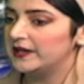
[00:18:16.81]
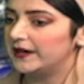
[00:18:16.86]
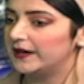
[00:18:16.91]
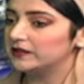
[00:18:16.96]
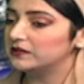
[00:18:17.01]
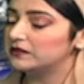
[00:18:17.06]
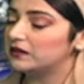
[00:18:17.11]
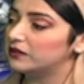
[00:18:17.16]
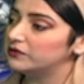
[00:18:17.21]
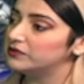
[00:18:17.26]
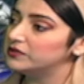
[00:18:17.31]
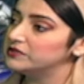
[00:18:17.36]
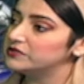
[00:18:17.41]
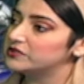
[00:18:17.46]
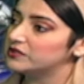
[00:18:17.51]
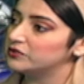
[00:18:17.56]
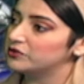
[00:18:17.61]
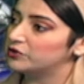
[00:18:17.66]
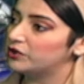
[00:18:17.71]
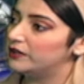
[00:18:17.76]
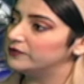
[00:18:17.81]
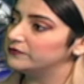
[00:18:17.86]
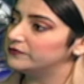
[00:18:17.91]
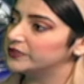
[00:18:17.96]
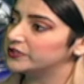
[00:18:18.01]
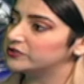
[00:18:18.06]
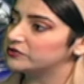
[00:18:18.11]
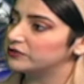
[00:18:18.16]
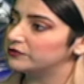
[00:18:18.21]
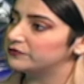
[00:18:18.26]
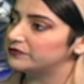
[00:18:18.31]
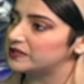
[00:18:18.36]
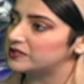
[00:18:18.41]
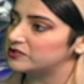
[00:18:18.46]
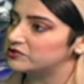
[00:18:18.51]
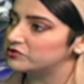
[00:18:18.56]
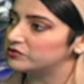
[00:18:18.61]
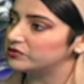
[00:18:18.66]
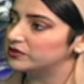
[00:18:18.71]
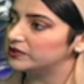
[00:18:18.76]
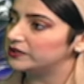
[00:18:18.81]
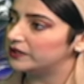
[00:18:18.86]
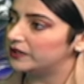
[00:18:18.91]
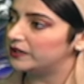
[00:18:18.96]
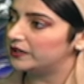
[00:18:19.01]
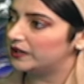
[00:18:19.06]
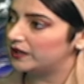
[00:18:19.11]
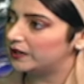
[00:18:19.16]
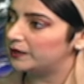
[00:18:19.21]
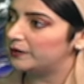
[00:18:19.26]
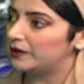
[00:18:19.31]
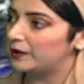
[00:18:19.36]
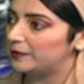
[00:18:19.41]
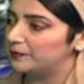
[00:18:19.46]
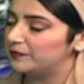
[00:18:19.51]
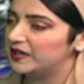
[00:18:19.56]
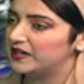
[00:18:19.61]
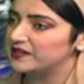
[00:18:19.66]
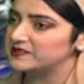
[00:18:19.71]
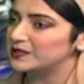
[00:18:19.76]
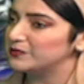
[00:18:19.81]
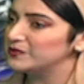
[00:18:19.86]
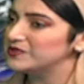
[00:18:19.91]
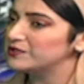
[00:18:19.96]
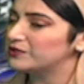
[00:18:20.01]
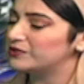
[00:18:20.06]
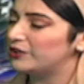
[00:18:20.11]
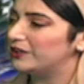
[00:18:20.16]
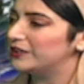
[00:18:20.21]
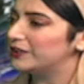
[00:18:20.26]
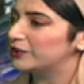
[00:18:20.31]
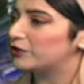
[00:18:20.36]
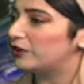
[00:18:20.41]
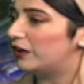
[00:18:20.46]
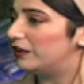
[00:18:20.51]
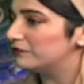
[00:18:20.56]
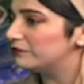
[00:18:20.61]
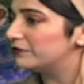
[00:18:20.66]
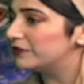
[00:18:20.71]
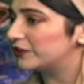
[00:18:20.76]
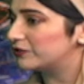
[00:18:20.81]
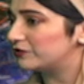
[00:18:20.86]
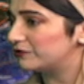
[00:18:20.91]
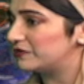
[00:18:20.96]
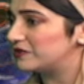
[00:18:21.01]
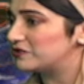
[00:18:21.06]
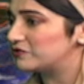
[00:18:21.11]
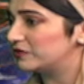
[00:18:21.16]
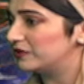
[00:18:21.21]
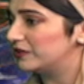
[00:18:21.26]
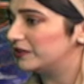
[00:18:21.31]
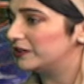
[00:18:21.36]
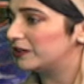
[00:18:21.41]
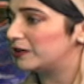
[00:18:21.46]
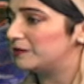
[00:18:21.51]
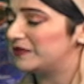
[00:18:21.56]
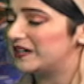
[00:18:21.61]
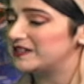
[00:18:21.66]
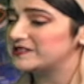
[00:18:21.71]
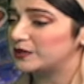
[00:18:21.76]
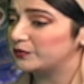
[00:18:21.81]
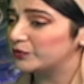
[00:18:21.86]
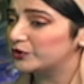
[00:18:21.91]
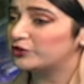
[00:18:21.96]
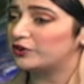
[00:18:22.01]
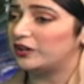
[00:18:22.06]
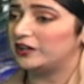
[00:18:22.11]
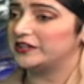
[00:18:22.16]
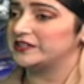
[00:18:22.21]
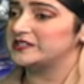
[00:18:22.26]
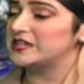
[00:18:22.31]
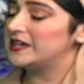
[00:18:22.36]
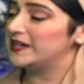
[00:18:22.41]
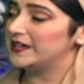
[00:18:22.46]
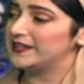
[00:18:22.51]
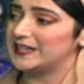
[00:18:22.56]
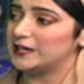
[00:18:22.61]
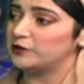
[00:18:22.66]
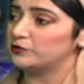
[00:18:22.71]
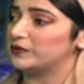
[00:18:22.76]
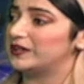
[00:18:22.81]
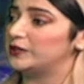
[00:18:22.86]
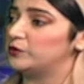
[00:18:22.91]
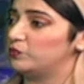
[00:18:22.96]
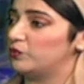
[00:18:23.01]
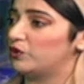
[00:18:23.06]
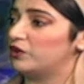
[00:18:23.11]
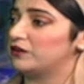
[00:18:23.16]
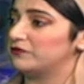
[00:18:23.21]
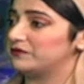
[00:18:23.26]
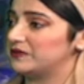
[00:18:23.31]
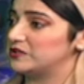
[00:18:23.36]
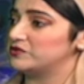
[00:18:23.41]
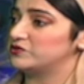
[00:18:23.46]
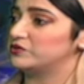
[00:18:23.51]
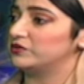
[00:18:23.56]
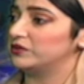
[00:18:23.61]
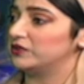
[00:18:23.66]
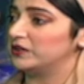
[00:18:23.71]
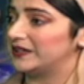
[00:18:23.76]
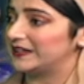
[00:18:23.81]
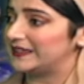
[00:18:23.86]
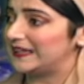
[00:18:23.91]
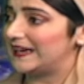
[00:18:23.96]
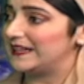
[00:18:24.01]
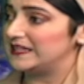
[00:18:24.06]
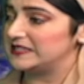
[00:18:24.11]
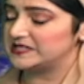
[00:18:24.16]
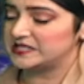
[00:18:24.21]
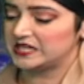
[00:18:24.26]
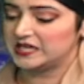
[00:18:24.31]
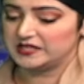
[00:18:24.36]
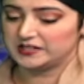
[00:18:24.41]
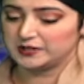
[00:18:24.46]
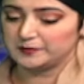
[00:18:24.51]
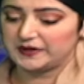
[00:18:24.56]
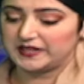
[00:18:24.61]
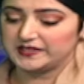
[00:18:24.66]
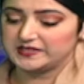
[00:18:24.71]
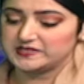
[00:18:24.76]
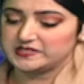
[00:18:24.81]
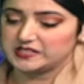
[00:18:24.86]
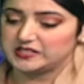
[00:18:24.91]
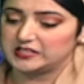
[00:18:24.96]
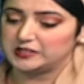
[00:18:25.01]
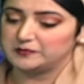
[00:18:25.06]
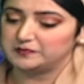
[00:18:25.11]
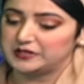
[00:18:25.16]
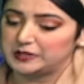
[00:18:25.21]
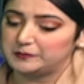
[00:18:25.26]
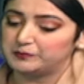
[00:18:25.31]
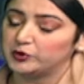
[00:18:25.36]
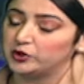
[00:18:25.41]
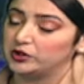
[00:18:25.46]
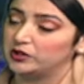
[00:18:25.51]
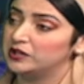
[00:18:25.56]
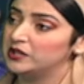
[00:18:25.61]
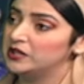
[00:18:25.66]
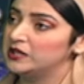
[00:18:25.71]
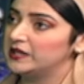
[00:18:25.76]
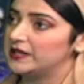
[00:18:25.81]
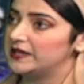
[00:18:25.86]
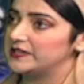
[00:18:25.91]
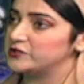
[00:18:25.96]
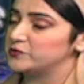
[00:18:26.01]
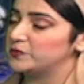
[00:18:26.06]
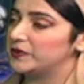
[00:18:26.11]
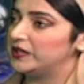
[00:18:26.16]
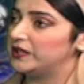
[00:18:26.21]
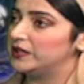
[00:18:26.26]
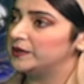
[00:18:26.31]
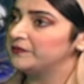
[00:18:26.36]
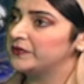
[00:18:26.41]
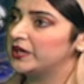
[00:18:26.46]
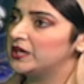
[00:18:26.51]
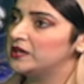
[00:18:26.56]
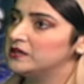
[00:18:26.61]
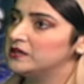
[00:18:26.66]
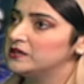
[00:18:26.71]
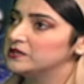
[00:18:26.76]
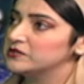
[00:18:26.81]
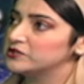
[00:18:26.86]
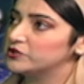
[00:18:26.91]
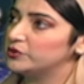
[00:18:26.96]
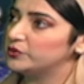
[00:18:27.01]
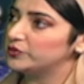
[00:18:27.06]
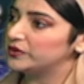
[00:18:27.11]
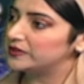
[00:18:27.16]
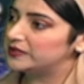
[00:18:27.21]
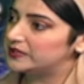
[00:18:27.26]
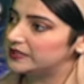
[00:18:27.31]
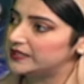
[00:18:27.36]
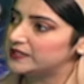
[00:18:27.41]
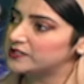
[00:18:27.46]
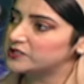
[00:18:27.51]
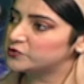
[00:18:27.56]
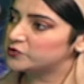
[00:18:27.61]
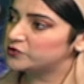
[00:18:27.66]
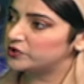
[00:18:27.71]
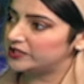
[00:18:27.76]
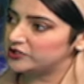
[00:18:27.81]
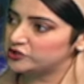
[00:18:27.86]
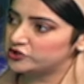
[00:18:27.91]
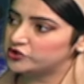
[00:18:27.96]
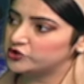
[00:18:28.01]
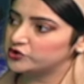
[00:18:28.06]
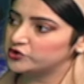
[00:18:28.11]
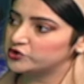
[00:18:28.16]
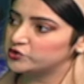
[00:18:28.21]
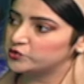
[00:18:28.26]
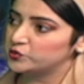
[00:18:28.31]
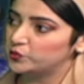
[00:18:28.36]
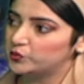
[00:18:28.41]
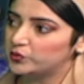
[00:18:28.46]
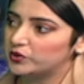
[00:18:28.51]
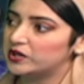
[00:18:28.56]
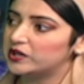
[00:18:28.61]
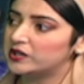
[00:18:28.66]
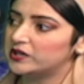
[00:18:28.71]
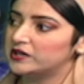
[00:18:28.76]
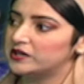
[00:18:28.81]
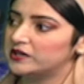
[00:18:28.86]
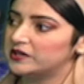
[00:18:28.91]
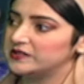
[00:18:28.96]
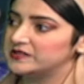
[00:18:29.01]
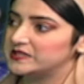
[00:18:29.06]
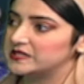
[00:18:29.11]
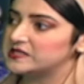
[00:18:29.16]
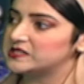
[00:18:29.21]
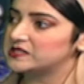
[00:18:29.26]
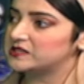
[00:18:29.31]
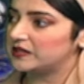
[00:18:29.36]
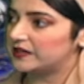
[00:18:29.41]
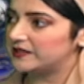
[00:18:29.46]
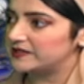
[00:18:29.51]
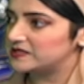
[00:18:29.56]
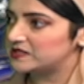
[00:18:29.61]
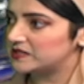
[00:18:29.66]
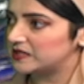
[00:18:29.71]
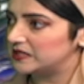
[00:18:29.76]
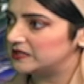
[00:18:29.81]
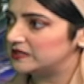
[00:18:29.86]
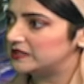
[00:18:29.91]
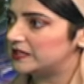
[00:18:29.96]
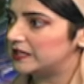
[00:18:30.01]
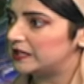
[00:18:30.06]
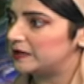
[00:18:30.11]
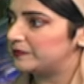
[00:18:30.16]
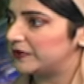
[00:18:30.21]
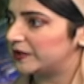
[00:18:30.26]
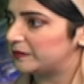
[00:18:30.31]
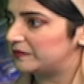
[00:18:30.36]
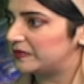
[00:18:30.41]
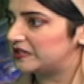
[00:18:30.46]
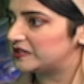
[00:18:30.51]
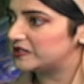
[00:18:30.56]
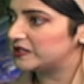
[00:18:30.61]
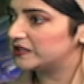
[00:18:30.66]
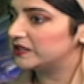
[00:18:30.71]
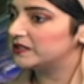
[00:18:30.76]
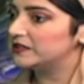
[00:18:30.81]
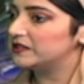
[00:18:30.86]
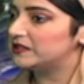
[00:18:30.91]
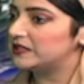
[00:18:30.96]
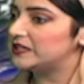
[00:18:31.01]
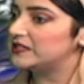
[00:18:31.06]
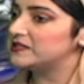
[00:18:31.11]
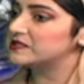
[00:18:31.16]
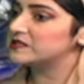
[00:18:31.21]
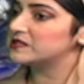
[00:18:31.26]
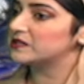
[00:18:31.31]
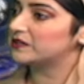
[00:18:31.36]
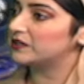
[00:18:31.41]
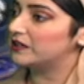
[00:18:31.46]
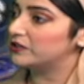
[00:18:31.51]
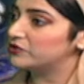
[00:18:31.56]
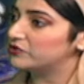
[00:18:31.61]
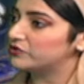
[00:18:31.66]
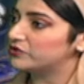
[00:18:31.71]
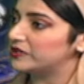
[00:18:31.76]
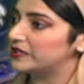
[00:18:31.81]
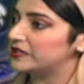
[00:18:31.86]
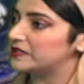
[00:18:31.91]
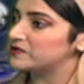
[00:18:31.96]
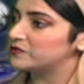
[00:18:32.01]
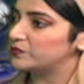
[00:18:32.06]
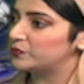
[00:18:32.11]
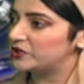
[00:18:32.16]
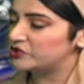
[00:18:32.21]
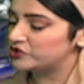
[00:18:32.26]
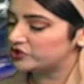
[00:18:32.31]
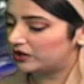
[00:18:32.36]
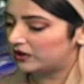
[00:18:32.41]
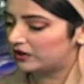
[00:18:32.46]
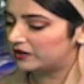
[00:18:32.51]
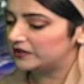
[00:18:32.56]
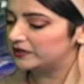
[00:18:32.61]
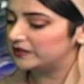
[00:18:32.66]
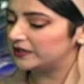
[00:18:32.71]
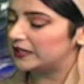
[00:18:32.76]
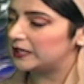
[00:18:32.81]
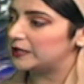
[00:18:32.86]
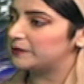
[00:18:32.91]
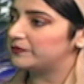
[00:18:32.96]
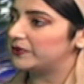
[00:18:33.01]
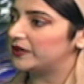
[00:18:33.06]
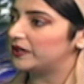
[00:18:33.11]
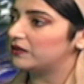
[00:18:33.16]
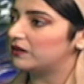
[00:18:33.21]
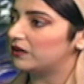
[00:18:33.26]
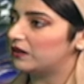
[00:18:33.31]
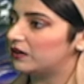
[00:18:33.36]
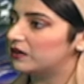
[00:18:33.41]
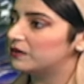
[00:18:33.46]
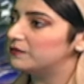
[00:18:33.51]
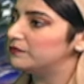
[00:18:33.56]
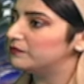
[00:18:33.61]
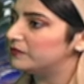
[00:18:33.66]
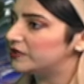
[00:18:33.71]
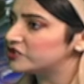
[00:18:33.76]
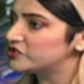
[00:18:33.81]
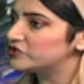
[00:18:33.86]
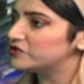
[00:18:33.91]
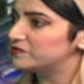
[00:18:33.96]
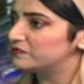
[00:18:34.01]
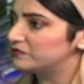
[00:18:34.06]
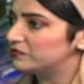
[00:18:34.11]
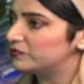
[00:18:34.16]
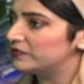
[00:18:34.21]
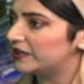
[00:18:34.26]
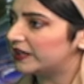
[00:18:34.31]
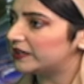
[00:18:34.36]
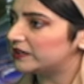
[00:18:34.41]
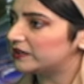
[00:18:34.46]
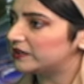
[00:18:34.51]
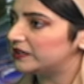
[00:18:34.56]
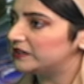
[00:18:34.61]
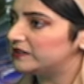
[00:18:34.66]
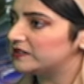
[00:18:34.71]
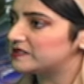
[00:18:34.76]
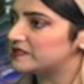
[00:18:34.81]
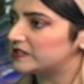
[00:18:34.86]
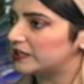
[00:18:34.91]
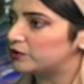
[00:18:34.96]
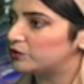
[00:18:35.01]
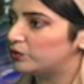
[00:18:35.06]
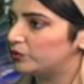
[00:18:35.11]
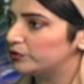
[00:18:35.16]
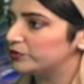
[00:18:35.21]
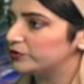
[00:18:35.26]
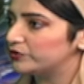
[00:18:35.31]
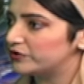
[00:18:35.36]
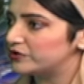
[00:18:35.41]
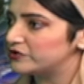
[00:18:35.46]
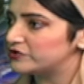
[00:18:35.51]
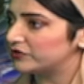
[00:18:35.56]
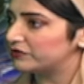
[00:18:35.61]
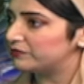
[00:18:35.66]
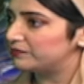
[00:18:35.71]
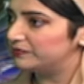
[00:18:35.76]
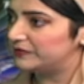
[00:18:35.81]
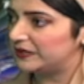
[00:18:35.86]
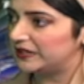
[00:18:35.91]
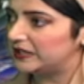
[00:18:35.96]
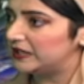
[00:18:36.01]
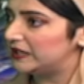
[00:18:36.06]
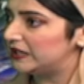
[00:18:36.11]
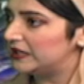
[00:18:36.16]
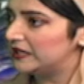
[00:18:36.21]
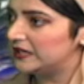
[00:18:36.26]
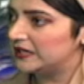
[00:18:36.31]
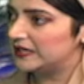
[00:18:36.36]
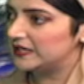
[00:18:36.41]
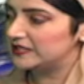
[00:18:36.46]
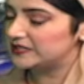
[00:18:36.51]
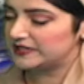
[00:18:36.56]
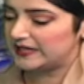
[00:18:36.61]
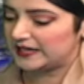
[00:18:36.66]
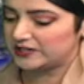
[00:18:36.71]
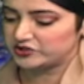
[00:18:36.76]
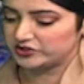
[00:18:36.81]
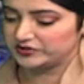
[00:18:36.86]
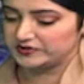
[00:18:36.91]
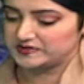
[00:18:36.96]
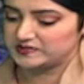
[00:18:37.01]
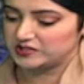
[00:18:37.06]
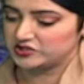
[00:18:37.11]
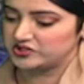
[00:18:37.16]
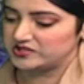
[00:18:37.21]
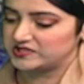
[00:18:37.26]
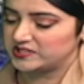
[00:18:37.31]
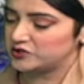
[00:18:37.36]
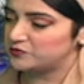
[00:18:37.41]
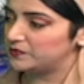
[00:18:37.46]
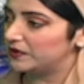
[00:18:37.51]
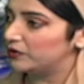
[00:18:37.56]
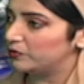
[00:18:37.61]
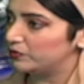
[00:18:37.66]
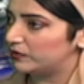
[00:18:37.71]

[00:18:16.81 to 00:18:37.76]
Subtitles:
And current conflict of Israel and Hamas, I wouldn't call it a conflict of Israel and Hamas, I would call it an outright war of Israel against the Palestinian people as well. So these issues were discussed in the APEC meeting, and these countries which are in APEC are much likely the stakeholders of many international decisions as well.